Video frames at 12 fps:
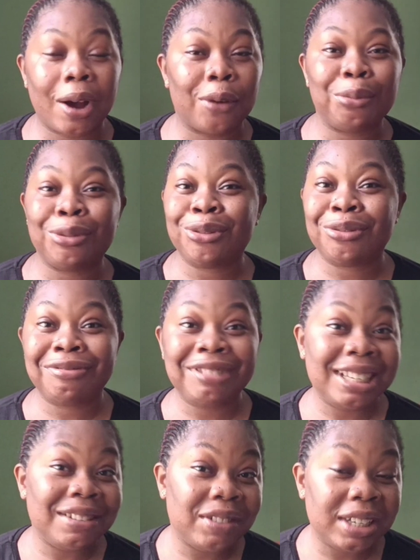I'll be
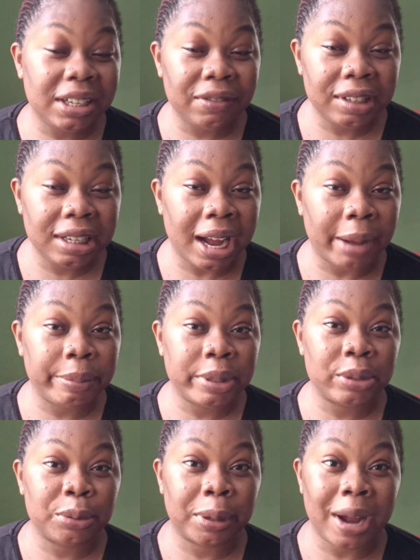really, really, really happy
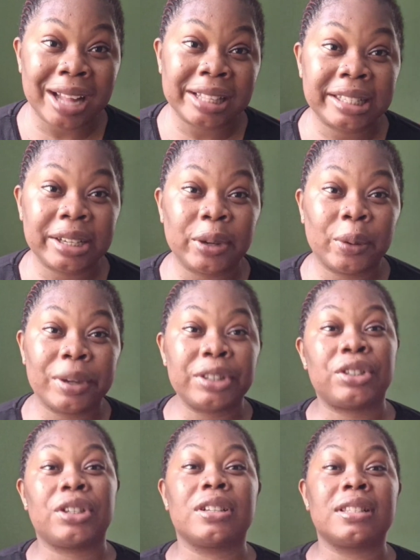to answer your
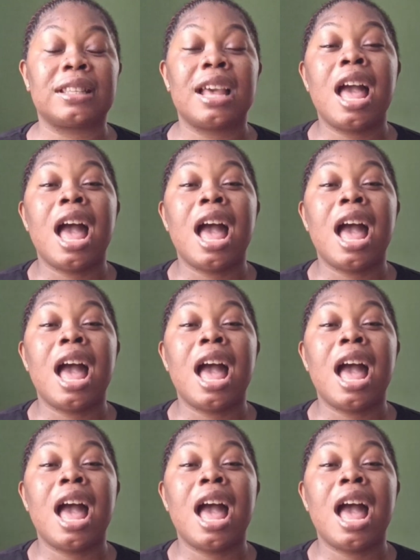questions.